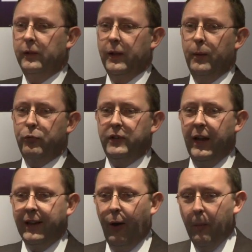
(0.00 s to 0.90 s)
kind of
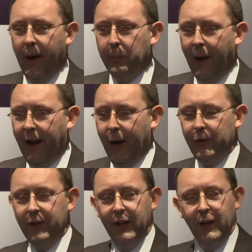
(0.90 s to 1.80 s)
predict how it might pan
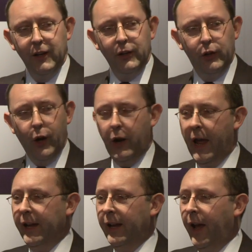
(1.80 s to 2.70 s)
out. You go to
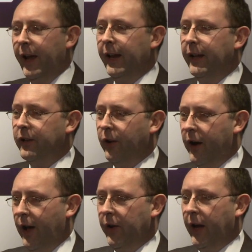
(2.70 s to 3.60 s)
A&E
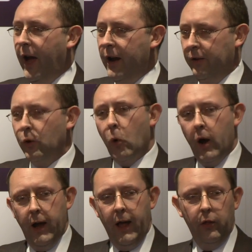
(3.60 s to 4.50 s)
tonight, having had
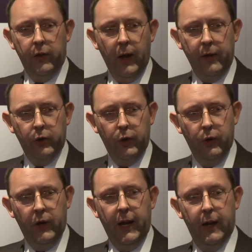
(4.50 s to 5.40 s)
quite a healthy
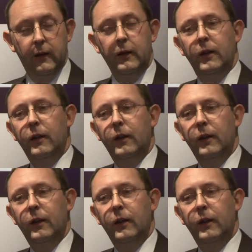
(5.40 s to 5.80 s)
afternoon here,